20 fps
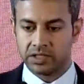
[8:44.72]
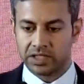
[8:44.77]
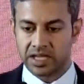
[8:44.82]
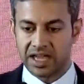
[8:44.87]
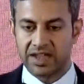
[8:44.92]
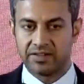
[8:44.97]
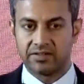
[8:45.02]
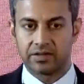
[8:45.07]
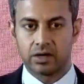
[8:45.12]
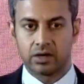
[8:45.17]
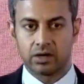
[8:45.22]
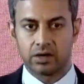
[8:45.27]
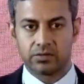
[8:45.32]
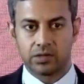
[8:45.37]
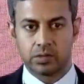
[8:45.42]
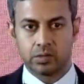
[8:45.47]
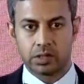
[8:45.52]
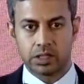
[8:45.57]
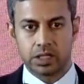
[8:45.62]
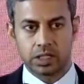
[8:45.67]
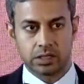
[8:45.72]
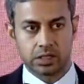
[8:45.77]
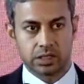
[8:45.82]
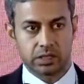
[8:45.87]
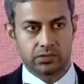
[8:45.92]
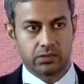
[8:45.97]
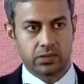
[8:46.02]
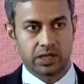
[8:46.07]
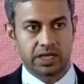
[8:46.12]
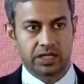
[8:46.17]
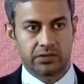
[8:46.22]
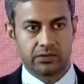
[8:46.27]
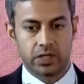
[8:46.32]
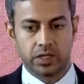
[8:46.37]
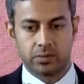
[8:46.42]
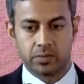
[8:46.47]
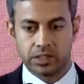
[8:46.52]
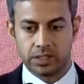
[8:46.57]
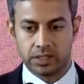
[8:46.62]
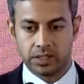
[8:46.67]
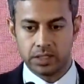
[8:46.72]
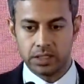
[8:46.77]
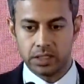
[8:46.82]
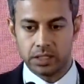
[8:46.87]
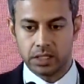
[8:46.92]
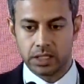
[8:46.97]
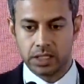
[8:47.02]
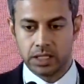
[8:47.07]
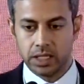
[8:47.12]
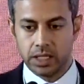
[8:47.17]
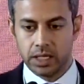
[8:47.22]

have a lot of use cases for lightweight materials.